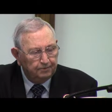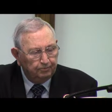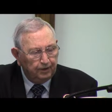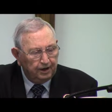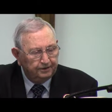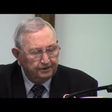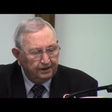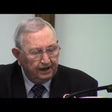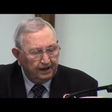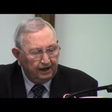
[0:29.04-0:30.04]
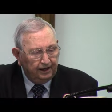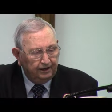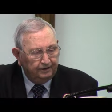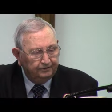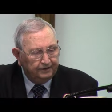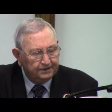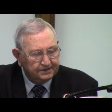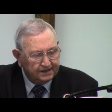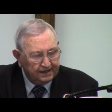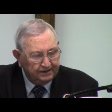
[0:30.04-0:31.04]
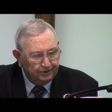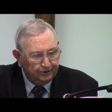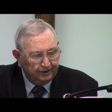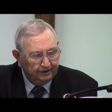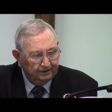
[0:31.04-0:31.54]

Let brotherly love continue.